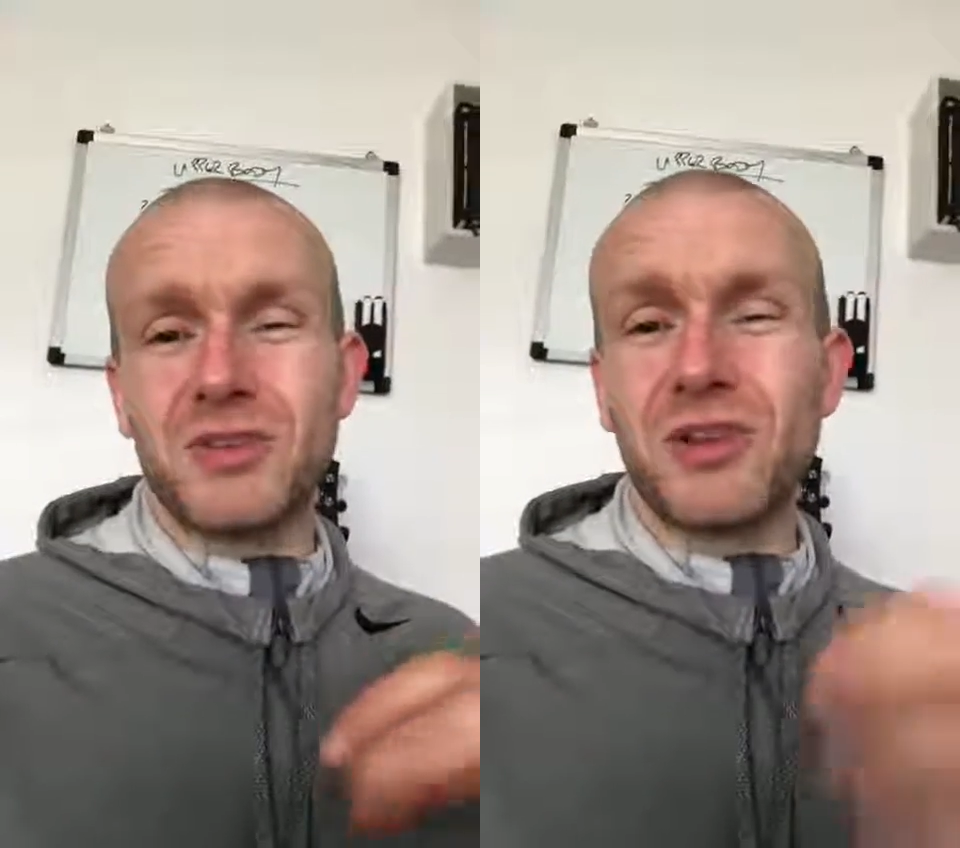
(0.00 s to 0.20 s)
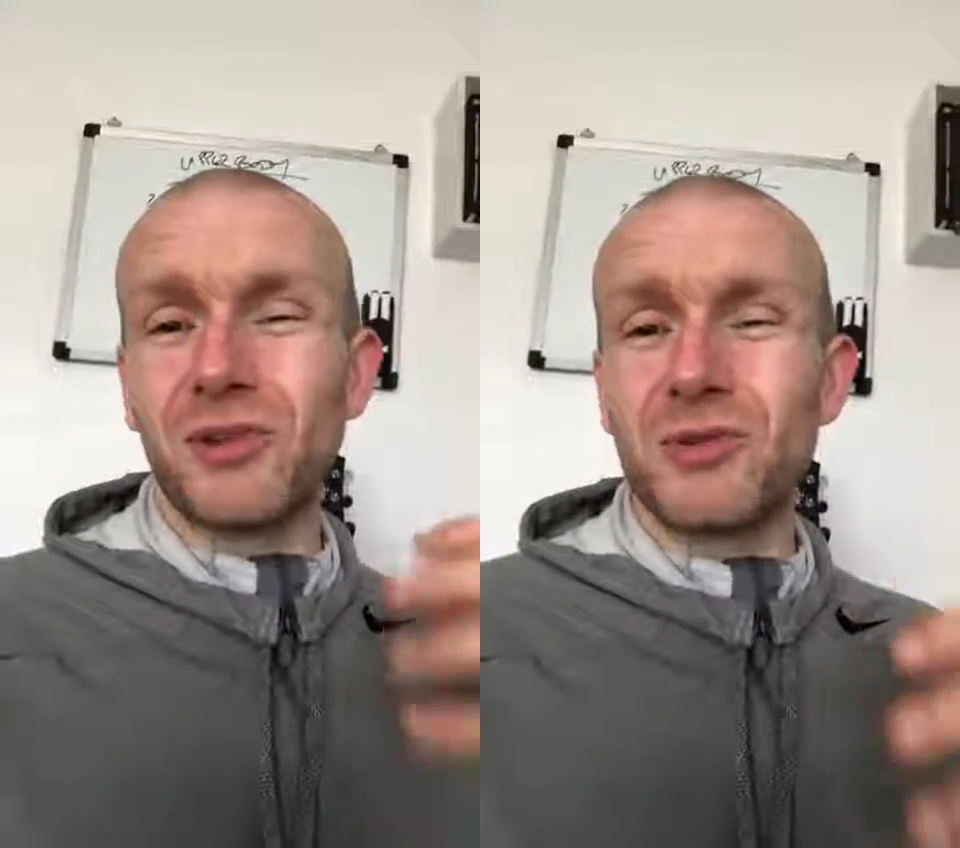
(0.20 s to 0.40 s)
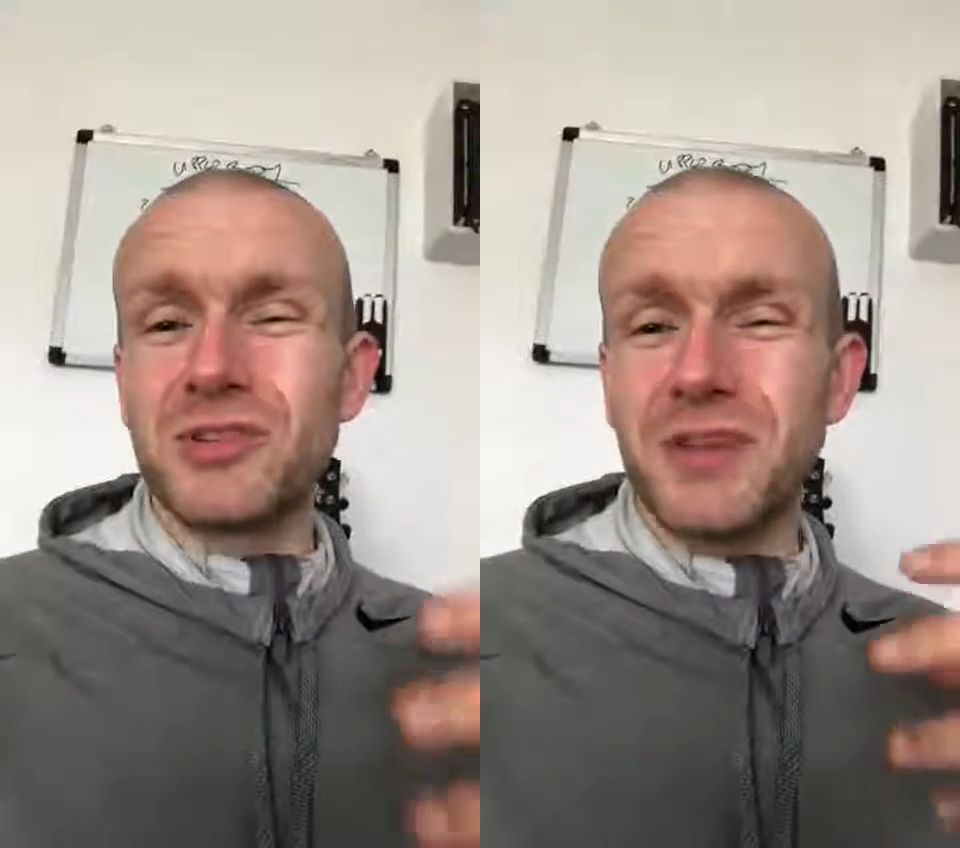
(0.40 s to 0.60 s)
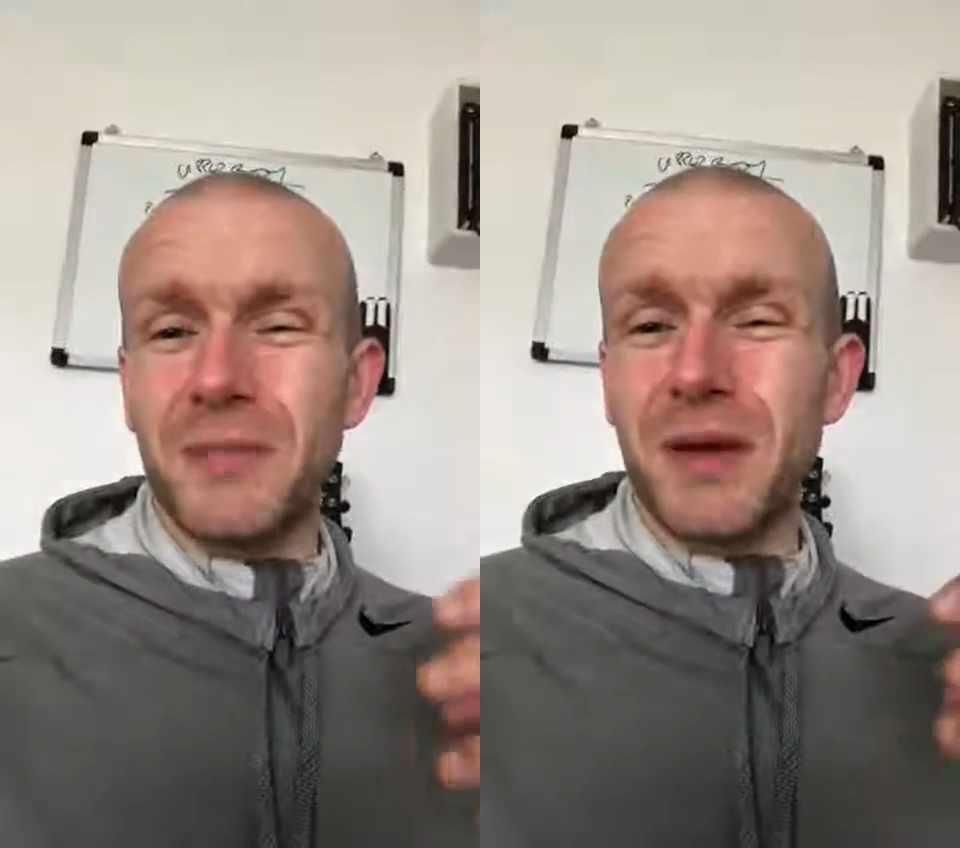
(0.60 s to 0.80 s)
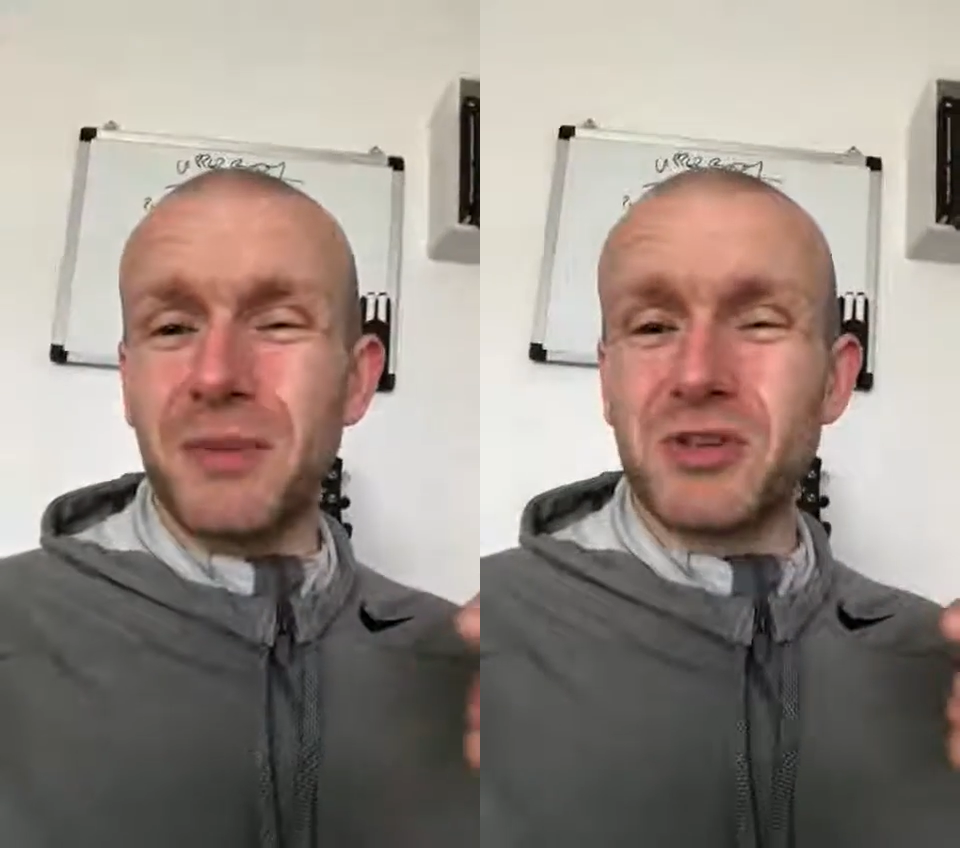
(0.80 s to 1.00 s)
So you're losing
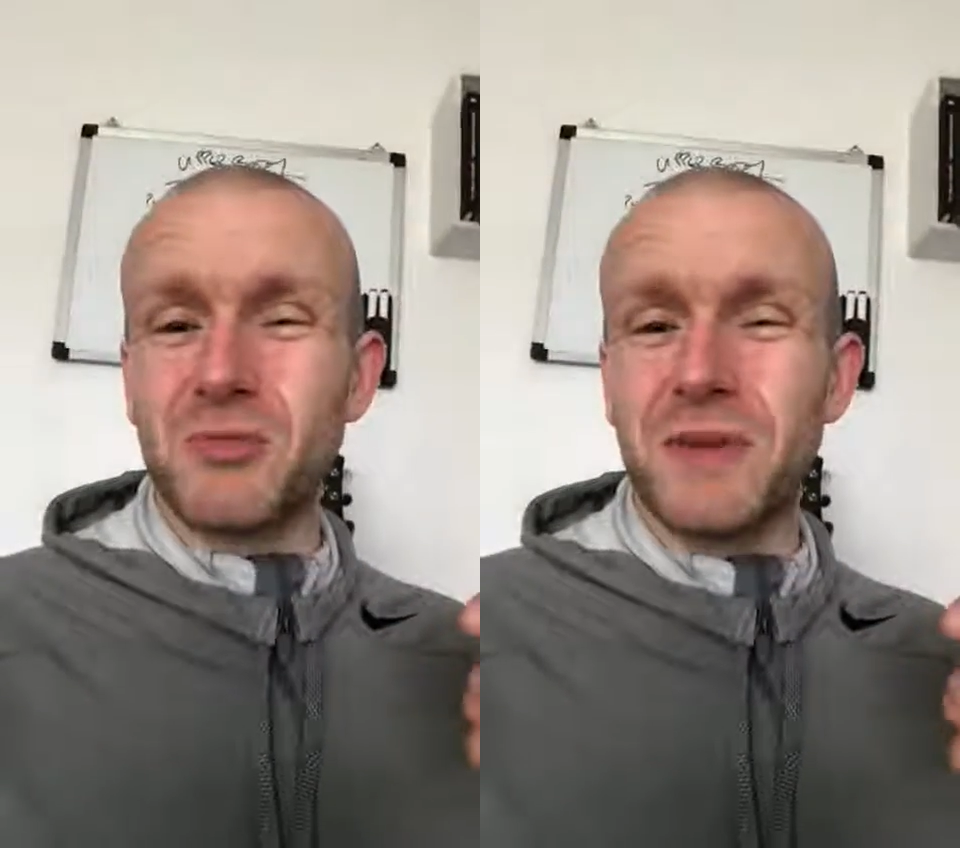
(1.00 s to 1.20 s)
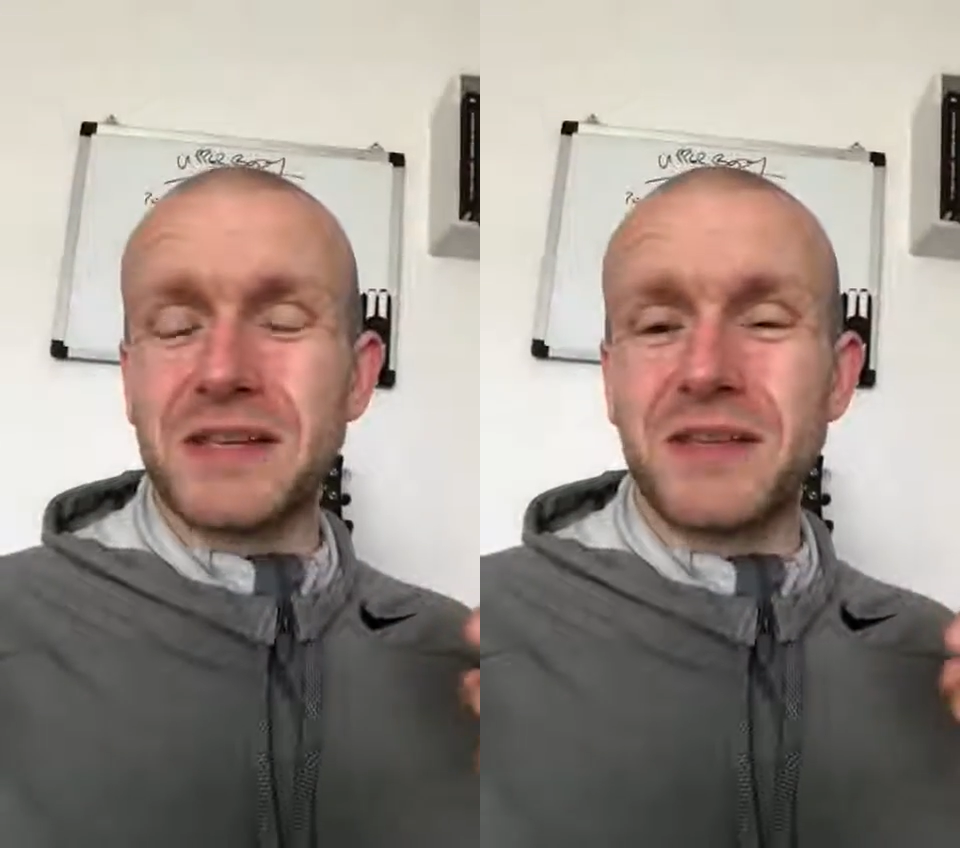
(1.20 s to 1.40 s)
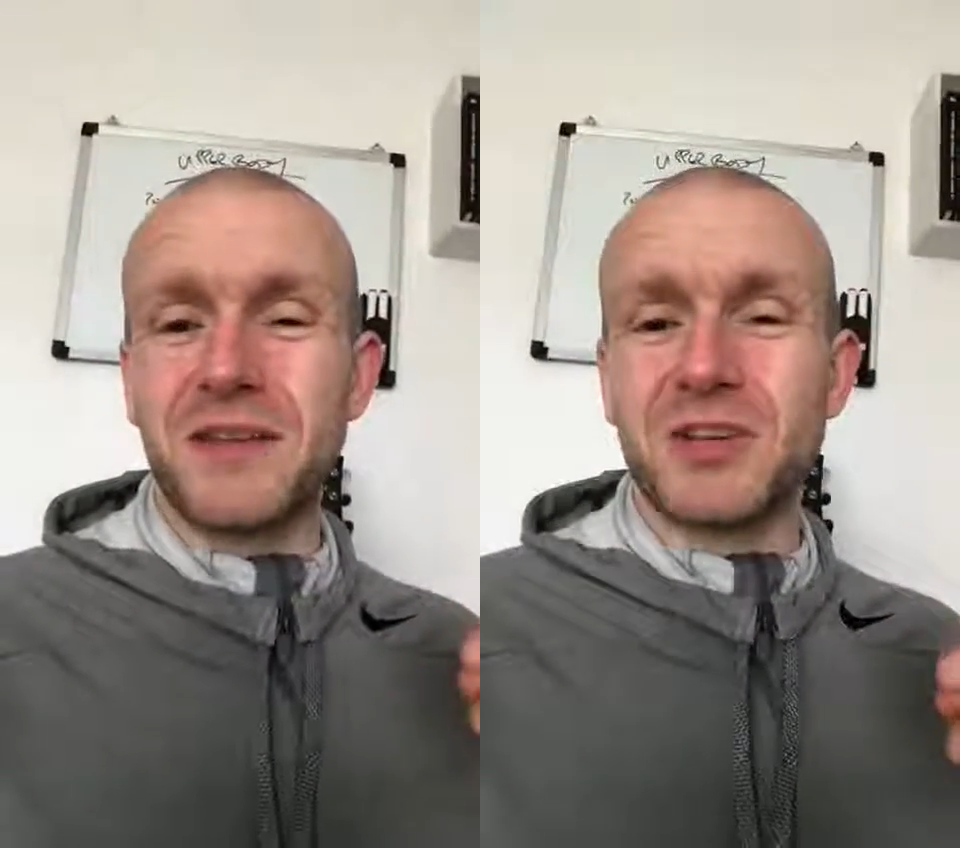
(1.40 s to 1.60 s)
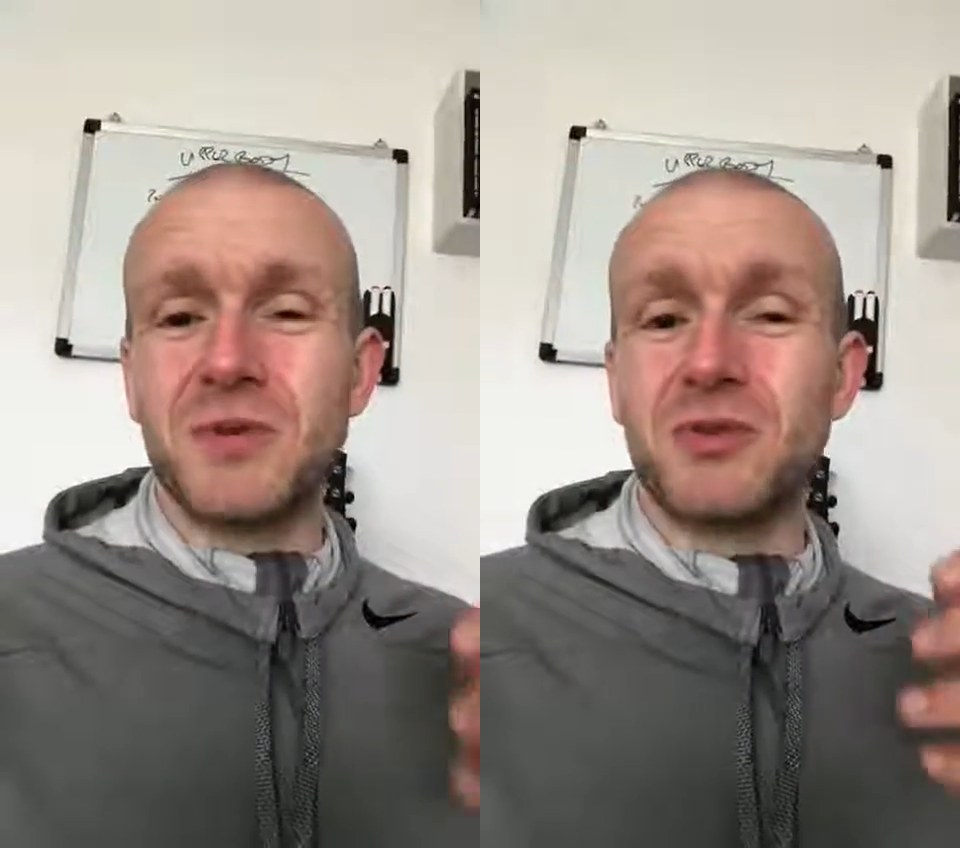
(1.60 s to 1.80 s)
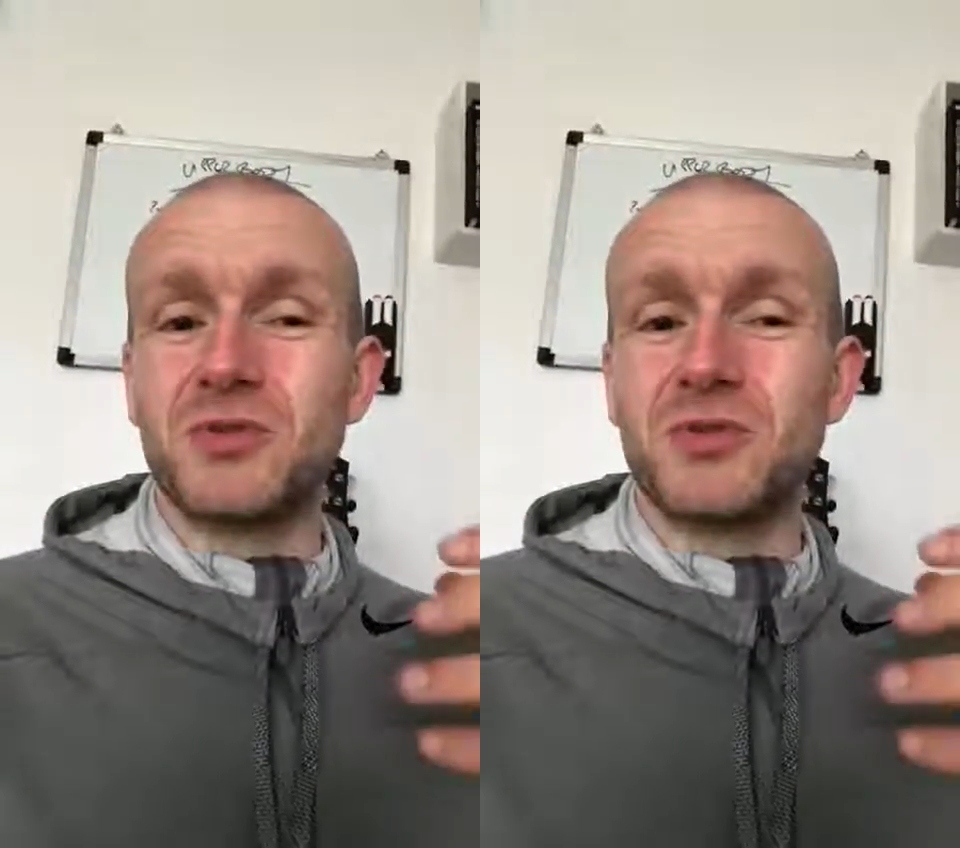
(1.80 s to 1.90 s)
a bit of muscle mass in there as well.